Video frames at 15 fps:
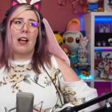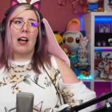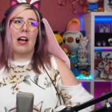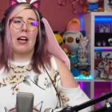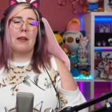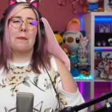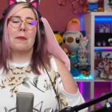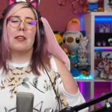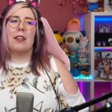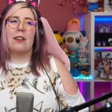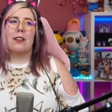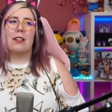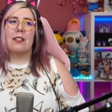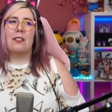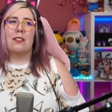I'm
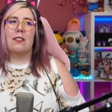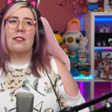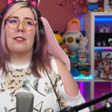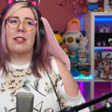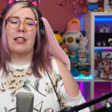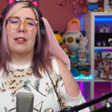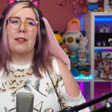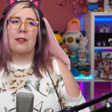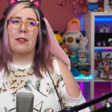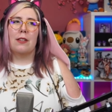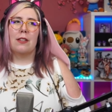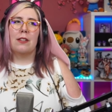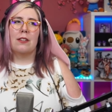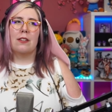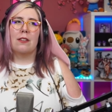curious to
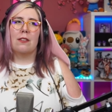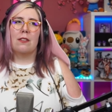see